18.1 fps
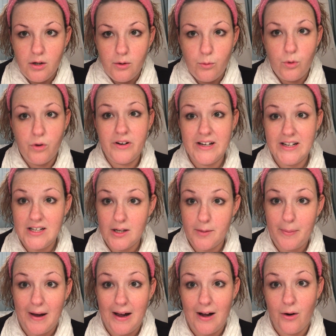worried
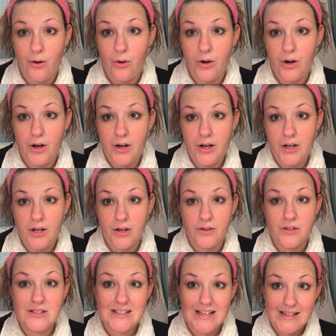about, you
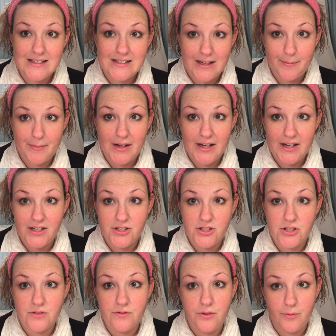know, skin
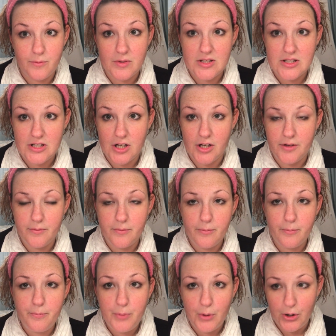damage from the sun.
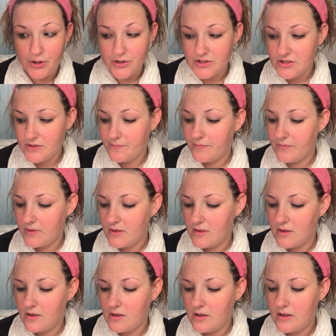But
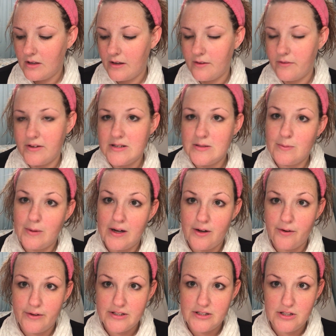no, the reason why
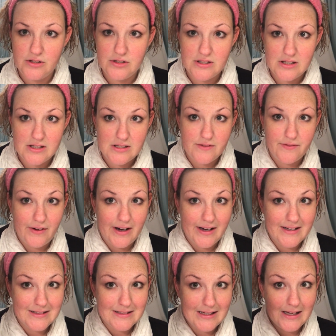I always use the
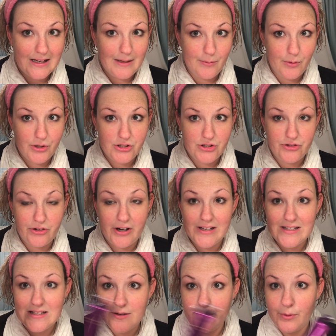Divine Daily
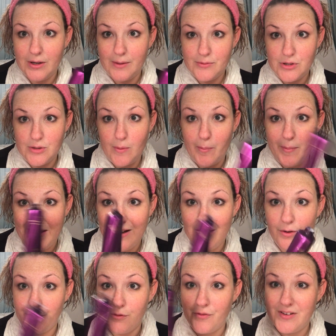Moisturiser when I'm doing my
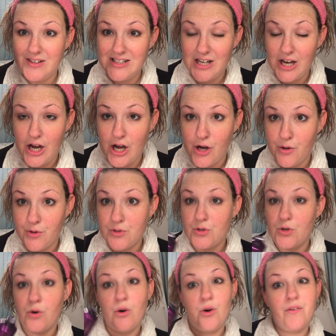makeup
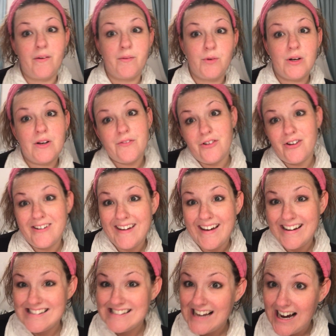videos, or if I'm doing it for a
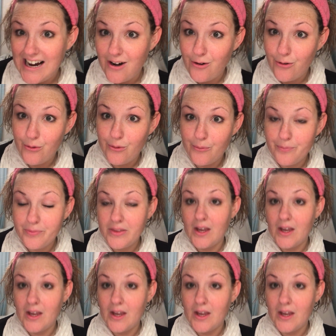night out,